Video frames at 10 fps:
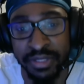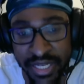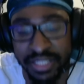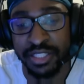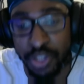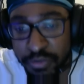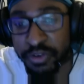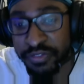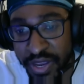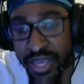this
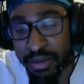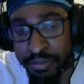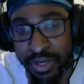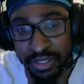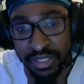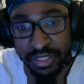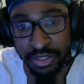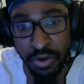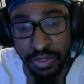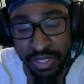Silverfang ability.
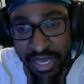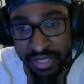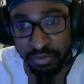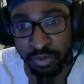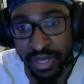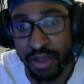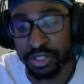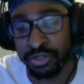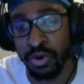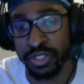So it counts
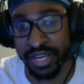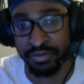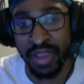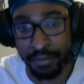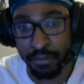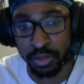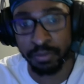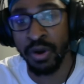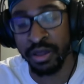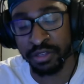towards, like, if you have
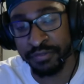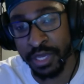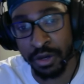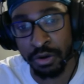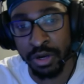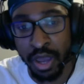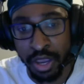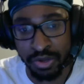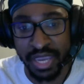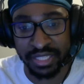multiple on the field,
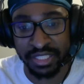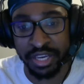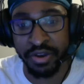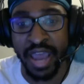you can't sit here and